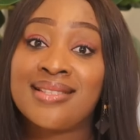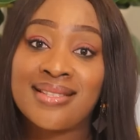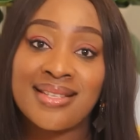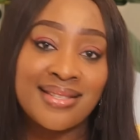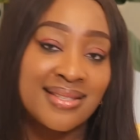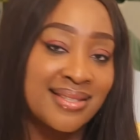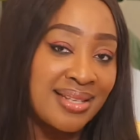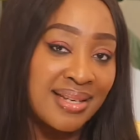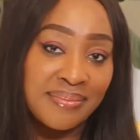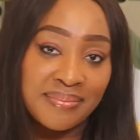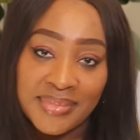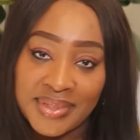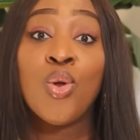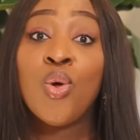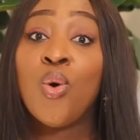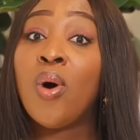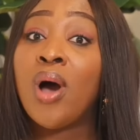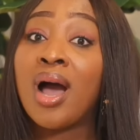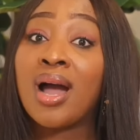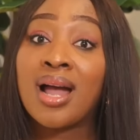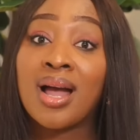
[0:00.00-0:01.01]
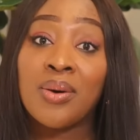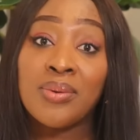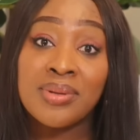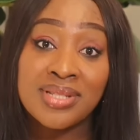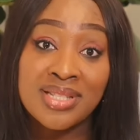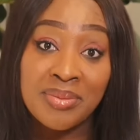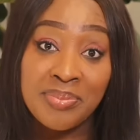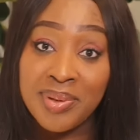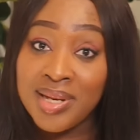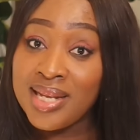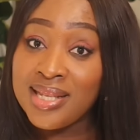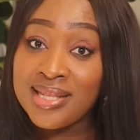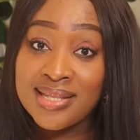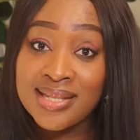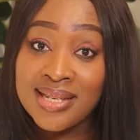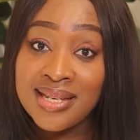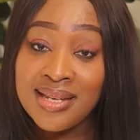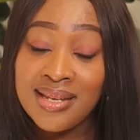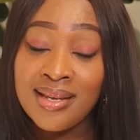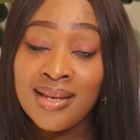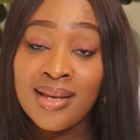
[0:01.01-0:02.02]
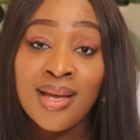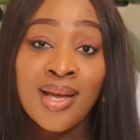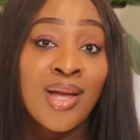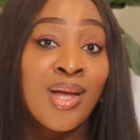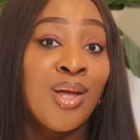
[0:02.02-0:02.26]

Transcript: system. No accountability,